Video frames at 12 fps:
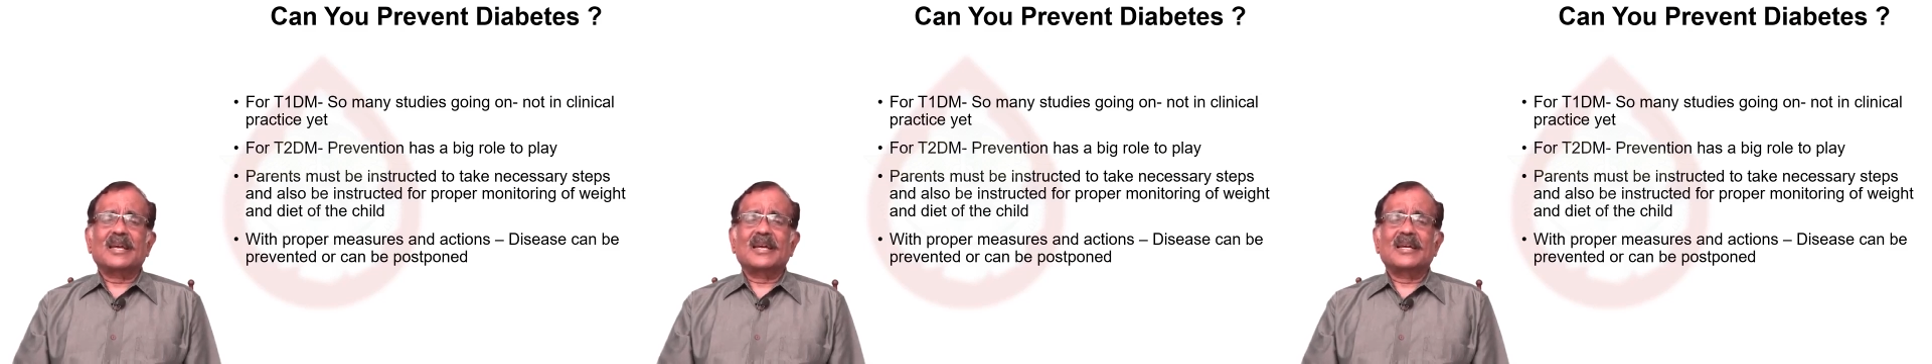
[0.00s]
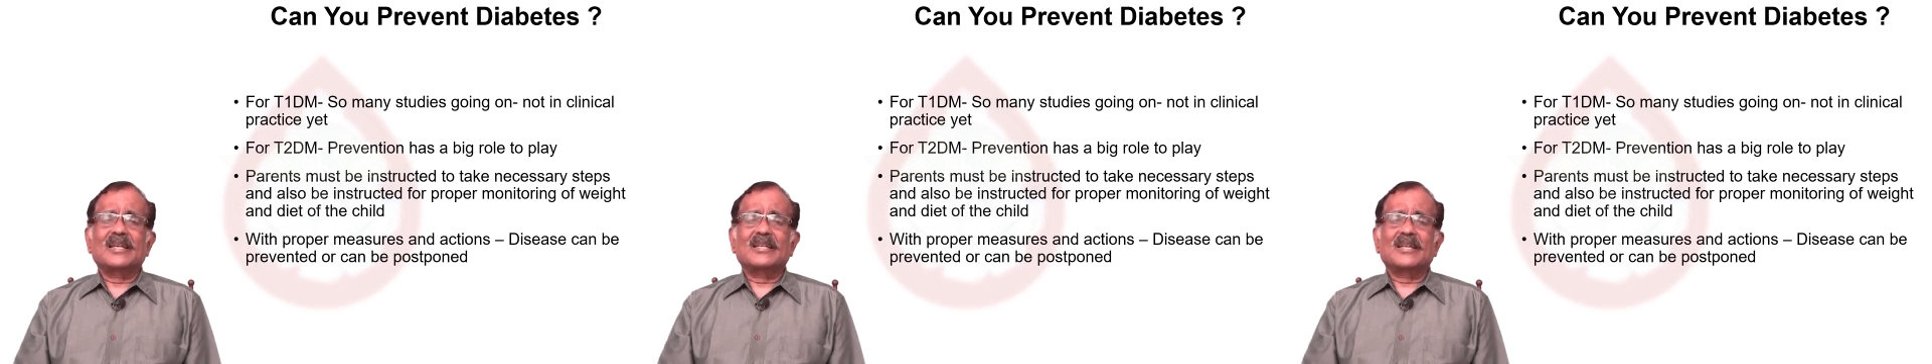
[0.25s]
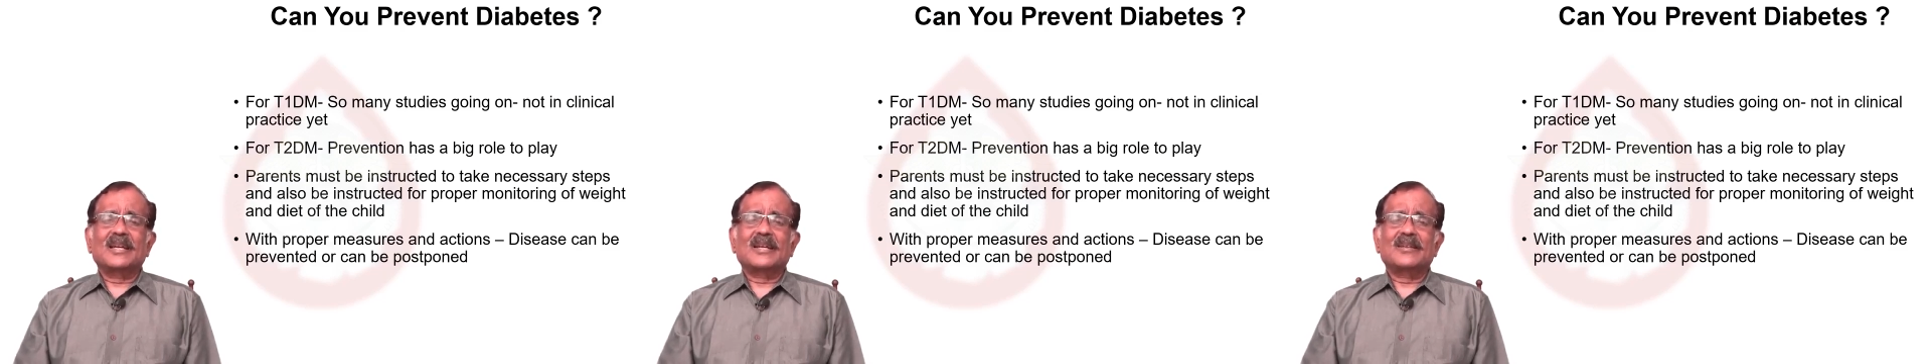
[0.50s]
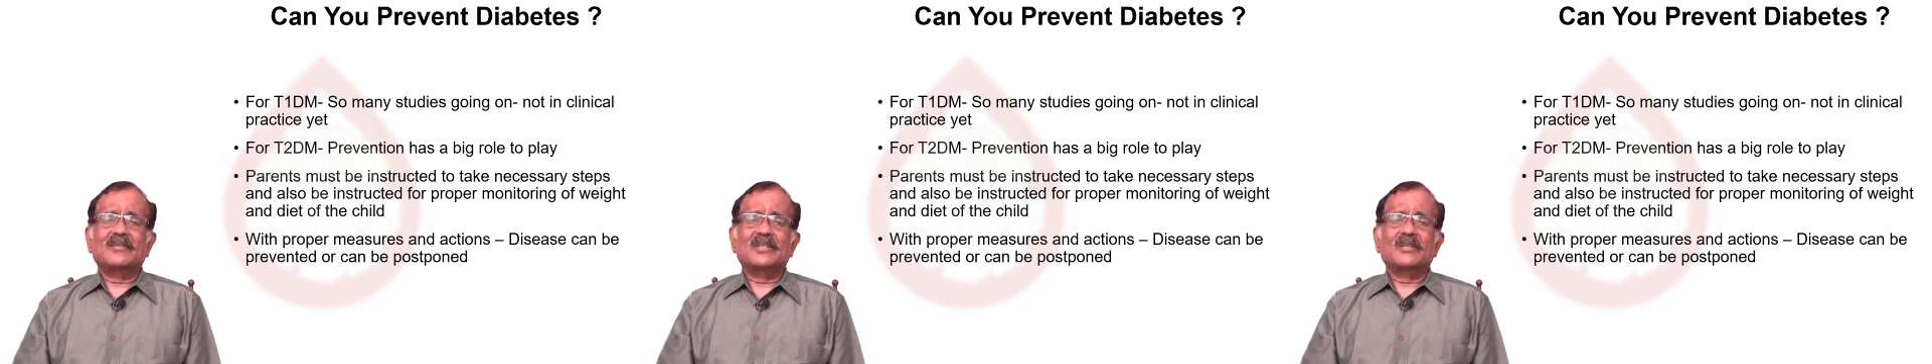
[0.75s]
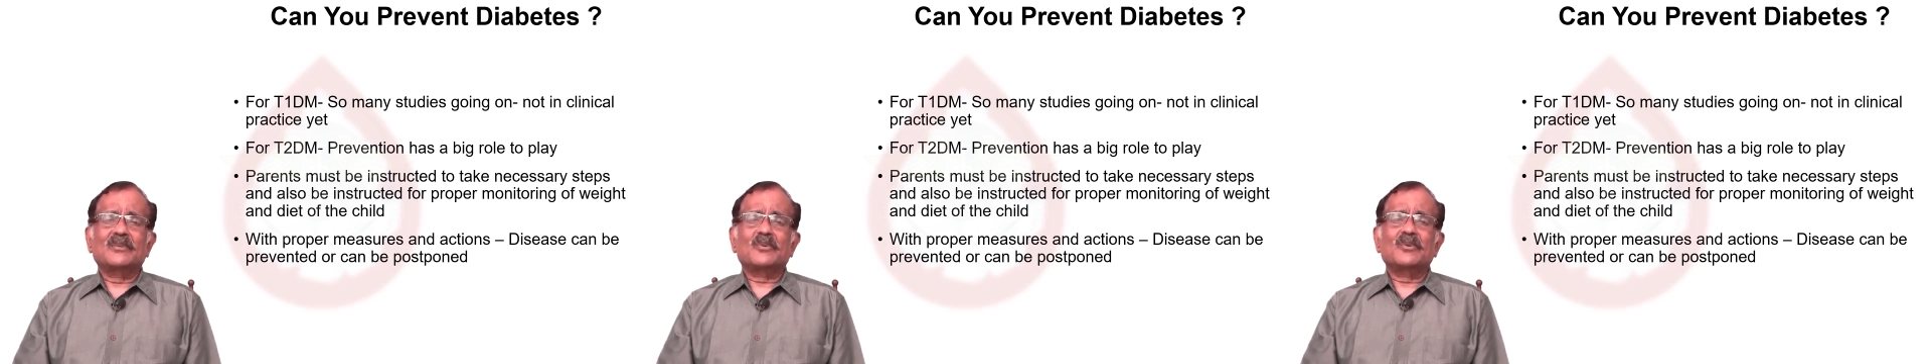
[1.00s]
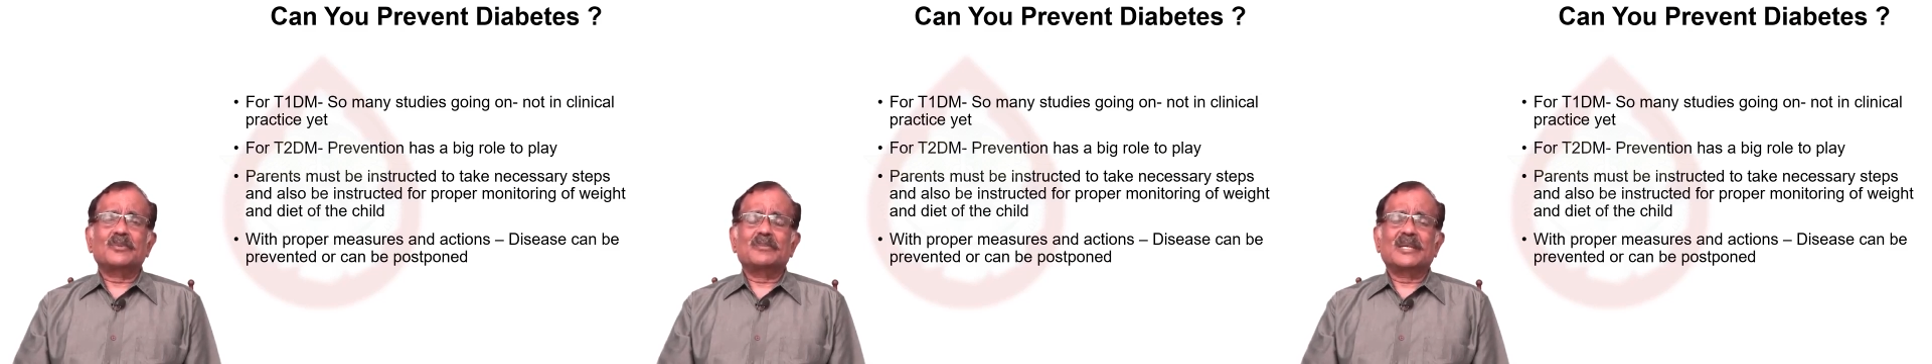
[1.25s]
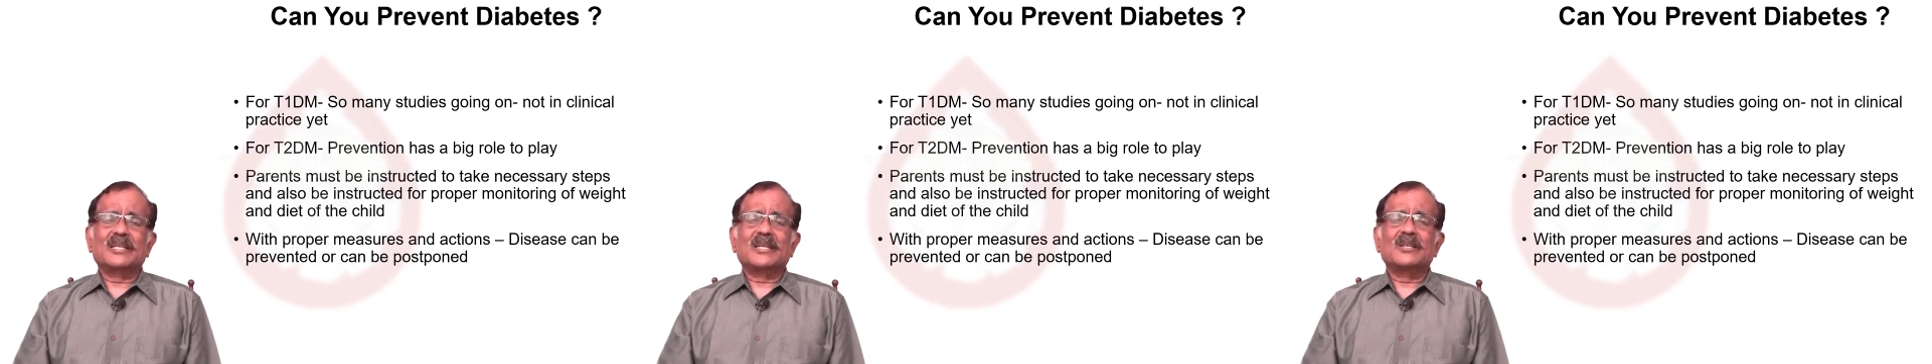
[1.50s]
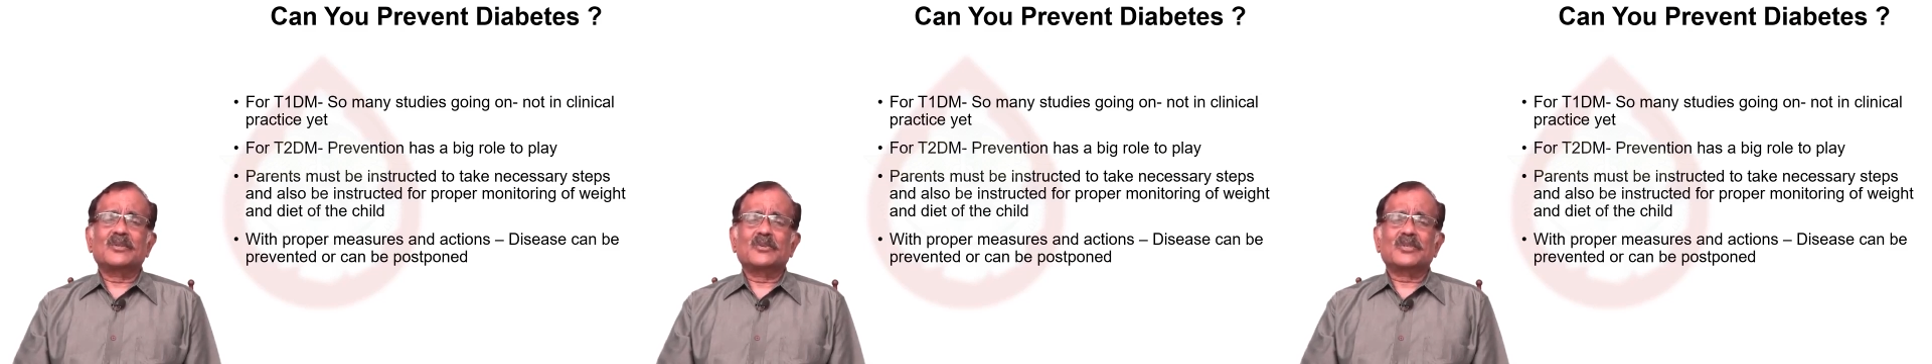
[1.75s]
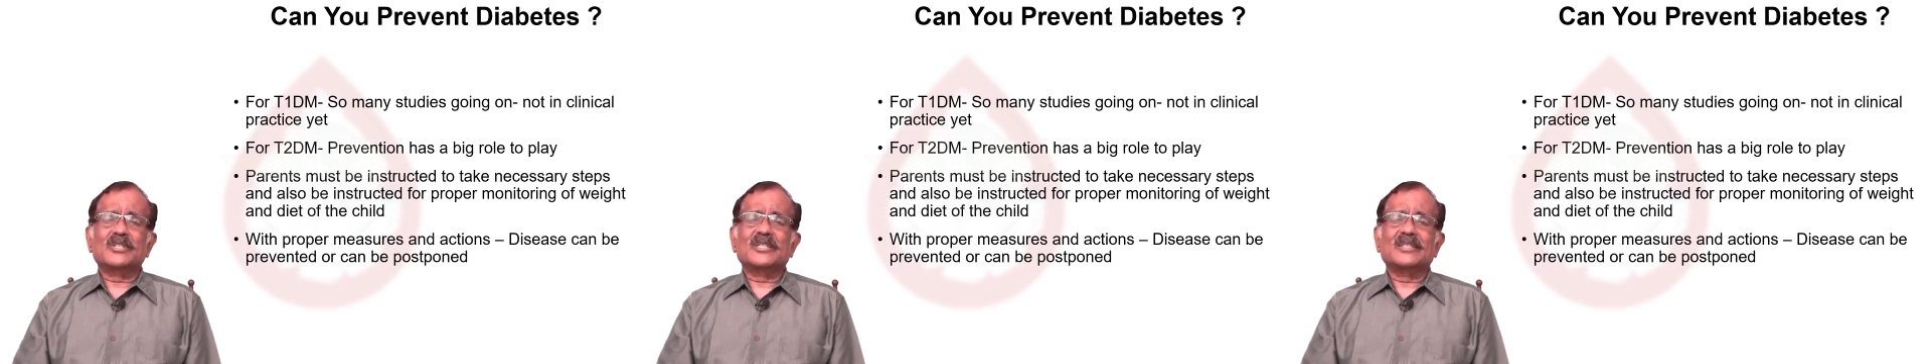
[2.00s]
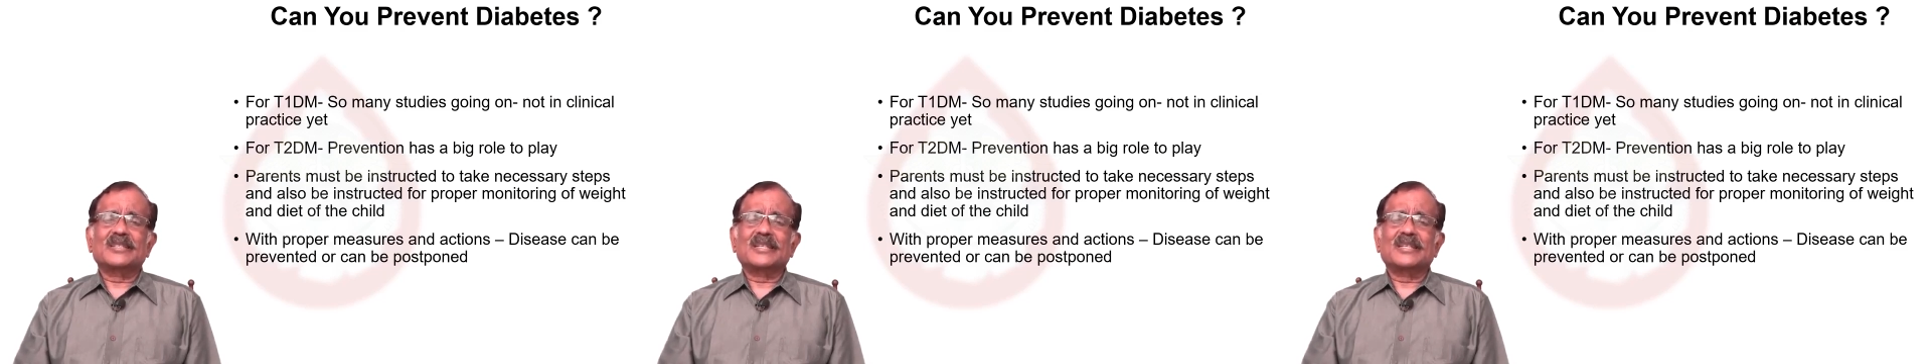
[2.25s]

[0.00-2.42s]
with the good medical nutrition